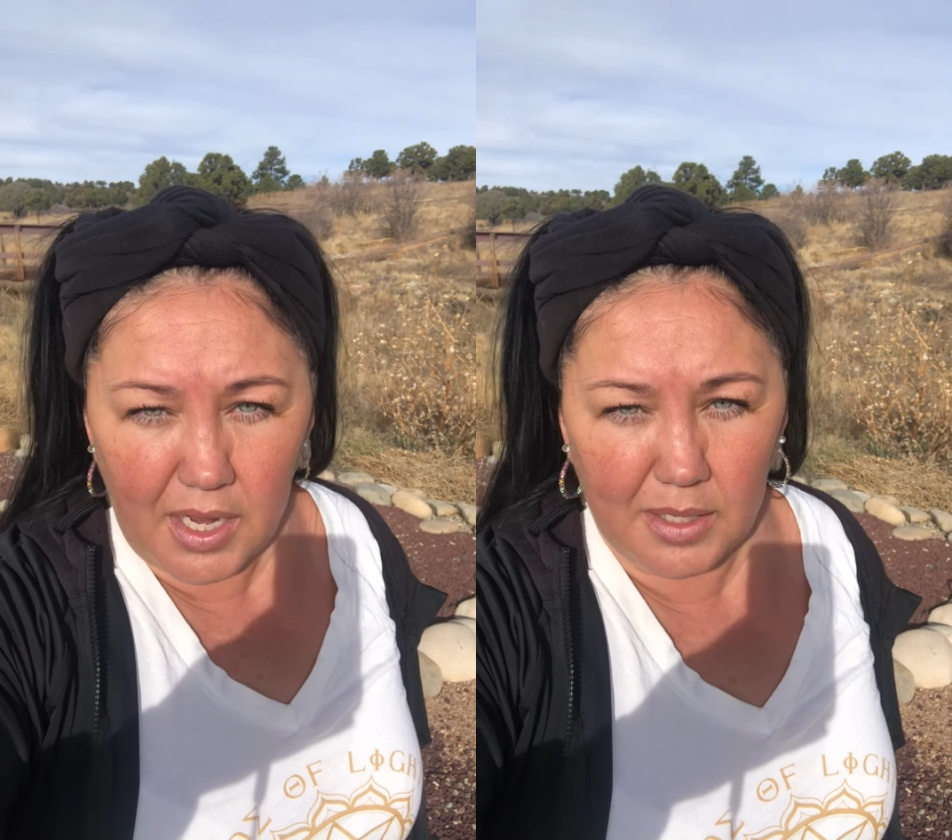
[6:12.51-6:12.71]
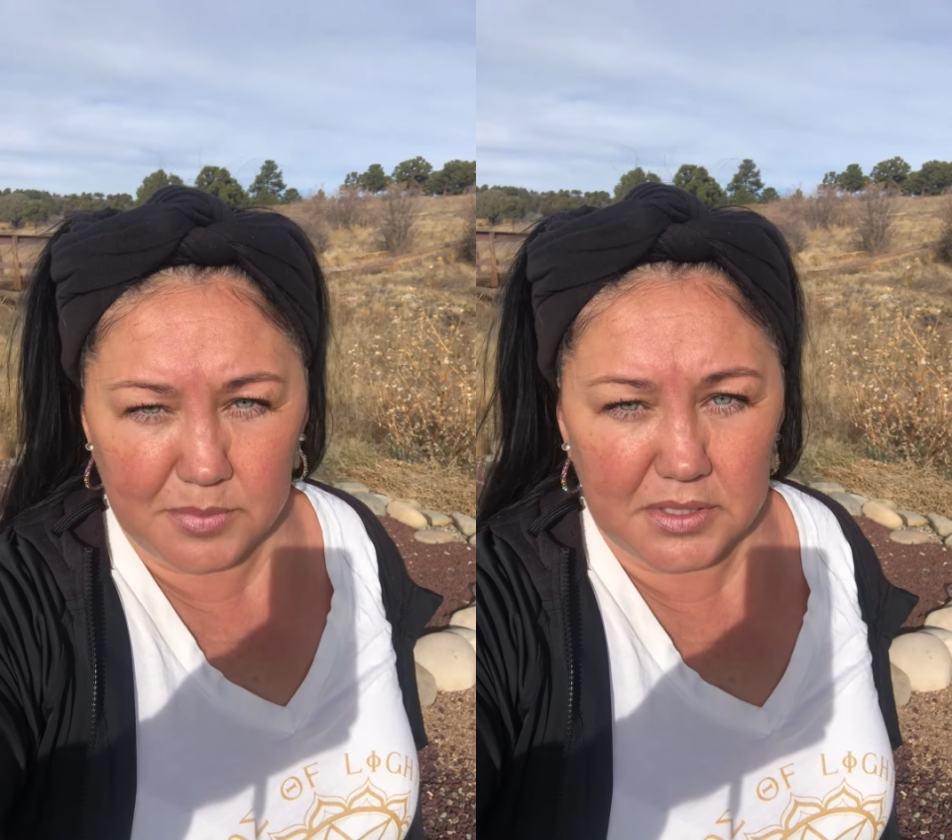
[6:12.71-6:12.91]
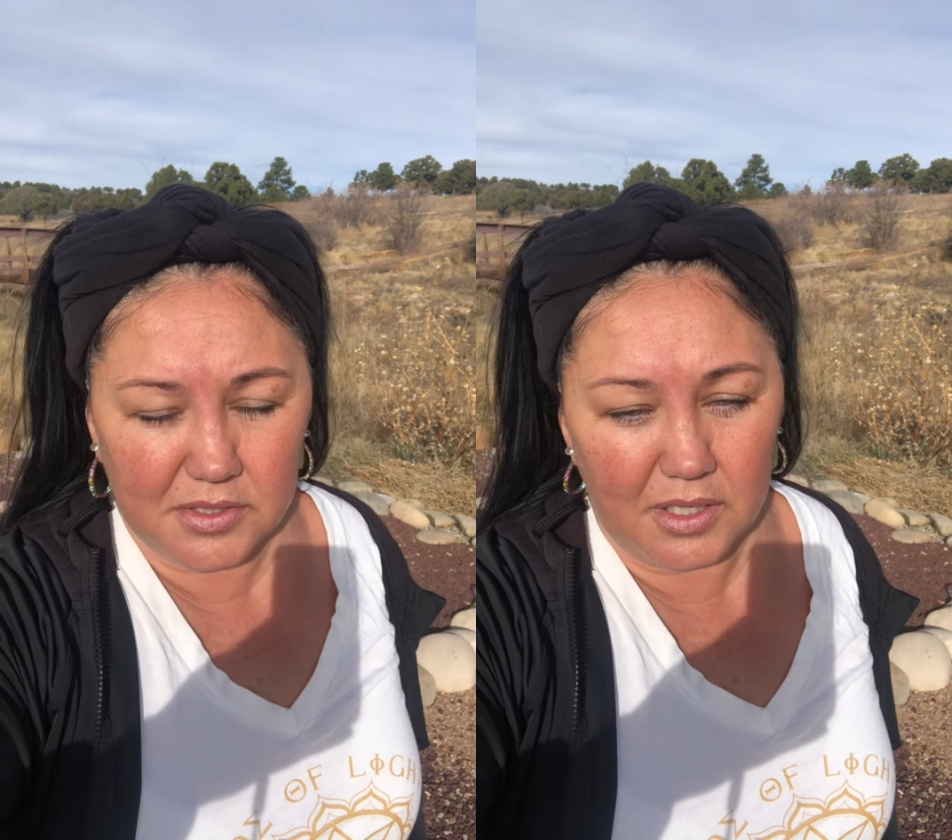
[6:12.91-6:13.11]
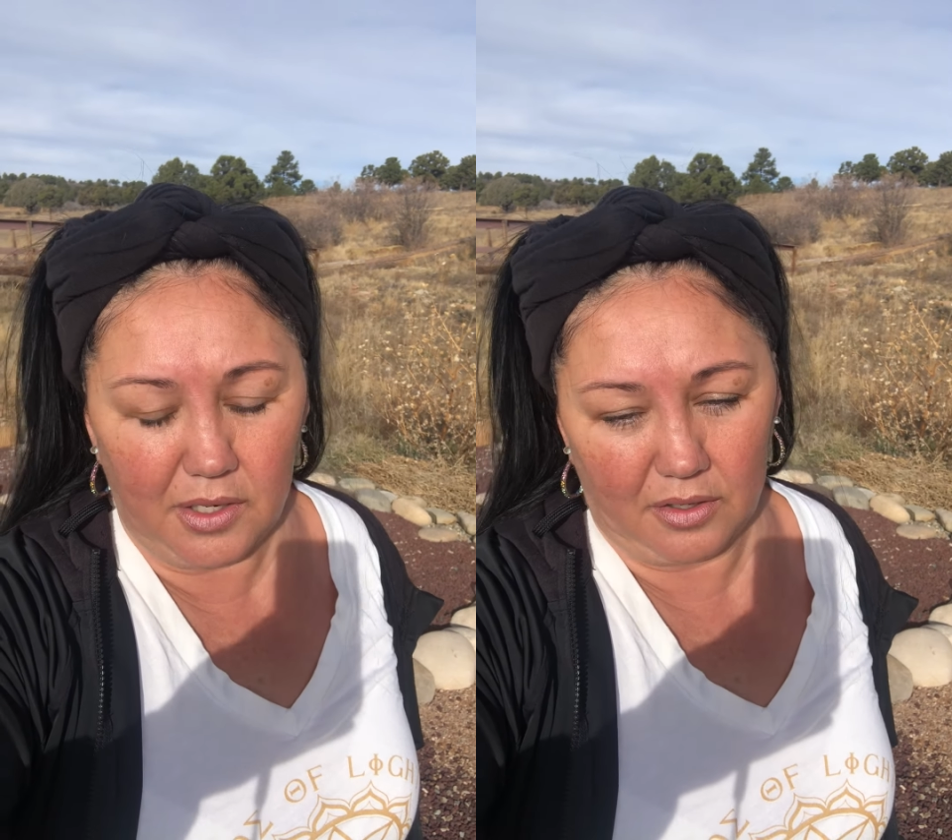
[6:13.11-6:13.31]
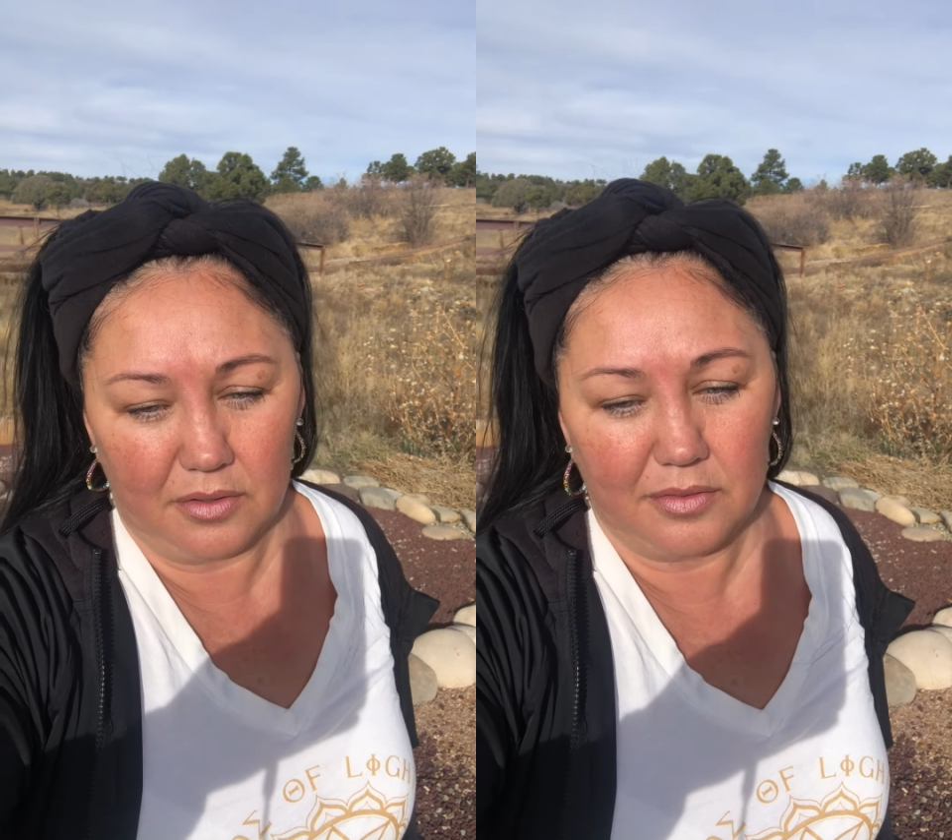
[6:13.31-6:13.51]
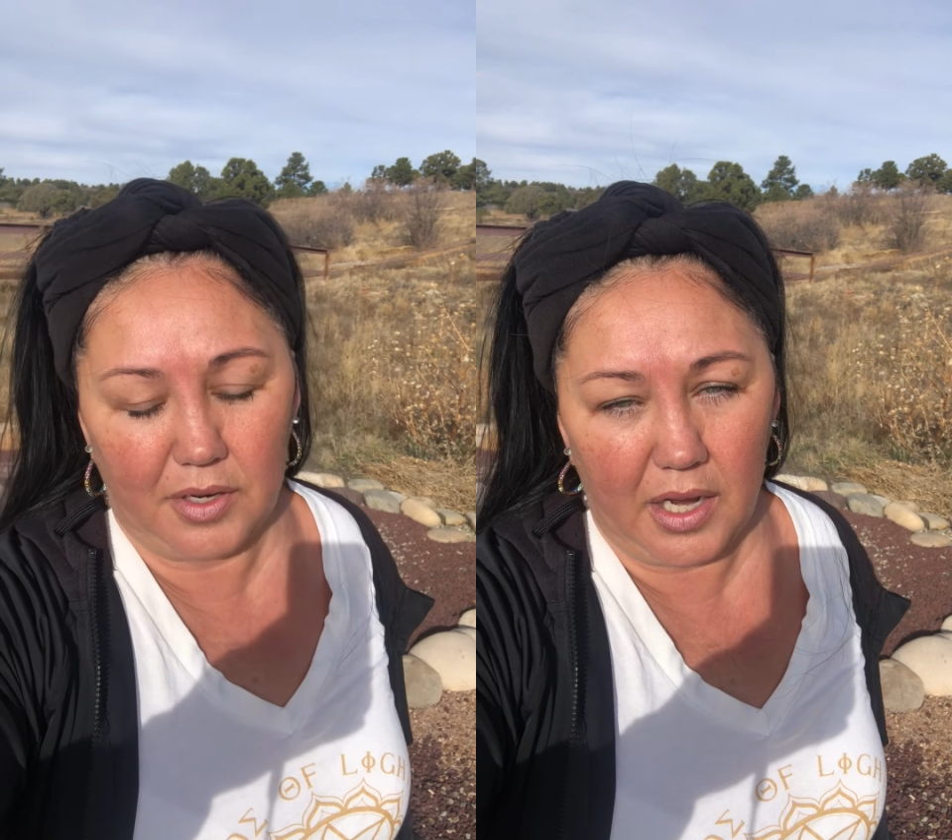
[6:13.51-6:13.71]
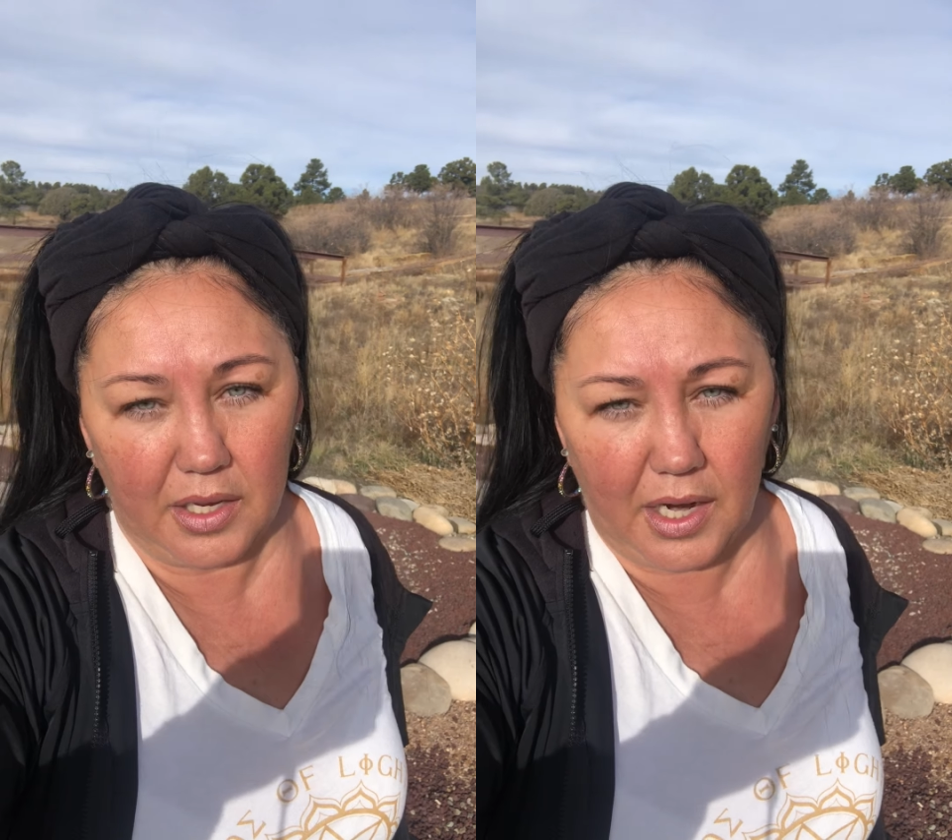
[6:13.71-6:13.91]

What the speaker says: times this year, right?